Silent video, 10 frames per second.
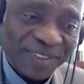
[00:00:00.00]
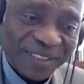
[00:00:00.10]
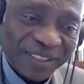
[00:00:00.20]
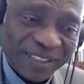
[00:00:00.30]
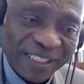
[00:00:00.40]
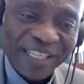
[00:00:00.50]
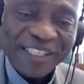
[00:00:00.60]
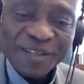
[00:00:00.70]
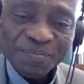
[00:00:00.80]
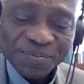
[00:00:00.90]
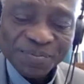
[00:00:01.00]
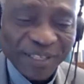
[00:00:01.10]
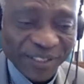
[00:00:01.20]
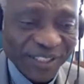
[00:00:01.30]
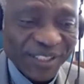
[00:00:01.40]
then the
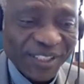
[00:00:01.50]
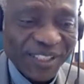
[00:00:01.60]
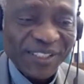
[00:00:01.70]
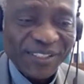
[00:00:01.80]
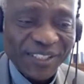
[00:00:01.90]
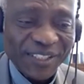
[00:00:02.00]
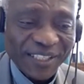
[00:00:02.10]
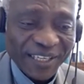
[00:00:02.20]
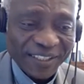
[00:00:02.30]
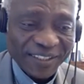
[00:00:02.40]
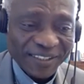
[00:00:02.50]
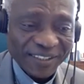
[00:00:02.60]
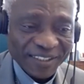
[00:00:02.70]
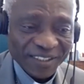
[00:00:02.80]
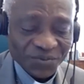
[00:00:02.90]
encyclical says that
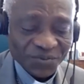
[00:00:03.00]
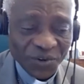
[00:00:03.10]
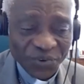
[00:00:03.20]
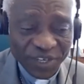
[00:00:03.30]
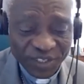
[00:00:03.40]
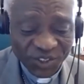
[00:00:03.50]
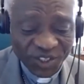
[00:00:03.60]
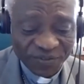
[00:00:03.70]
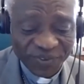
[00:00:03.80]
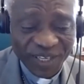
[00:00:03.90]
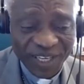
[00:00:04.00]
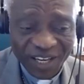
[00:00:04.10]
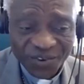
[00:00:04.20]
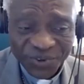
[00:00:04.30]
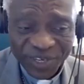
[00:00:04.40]
when we discover how
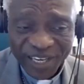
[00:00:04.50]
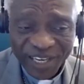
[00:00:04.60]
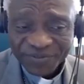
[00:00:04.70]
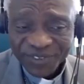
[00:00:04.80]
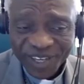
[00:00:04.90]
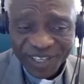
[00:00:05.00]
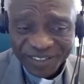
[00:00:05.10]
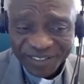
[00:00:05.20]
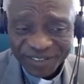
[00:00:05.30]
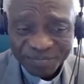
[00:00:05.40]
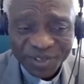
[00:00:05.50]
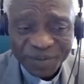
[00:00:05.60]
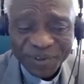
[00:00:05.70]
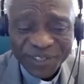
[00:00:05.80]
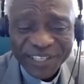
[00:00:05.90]
we have not
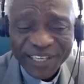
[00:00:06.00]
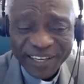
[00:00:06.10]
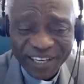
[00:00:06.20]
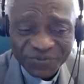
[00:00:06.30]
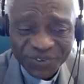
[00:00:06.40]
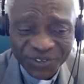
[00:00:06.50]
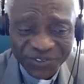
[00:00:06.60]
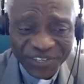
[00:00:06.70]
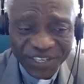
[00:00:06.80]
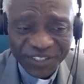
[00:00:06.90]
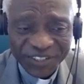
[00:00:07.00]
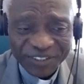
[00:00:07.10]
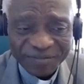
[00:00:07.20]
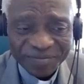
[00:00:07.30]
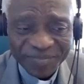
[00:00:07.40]
properly cared for
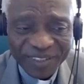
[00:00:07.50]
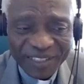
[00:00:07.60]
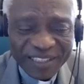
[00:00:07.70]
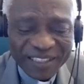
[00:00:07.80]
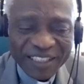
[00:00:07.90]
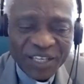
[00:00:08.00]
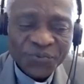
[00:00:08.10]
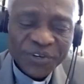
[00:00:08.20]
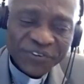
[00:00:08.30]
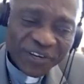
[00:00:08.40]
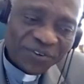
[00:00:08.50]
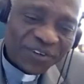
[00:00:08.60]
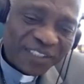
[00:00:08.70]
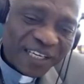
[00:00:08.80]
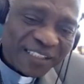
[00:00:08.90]
creation, then we
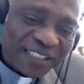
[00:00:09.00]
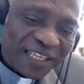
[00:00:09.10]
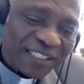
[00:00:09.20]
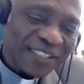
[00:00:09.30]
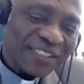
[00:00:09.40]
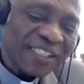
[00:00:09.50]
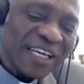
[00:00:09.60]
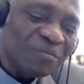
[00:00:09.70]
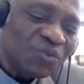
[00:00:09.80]
recognize that it's time to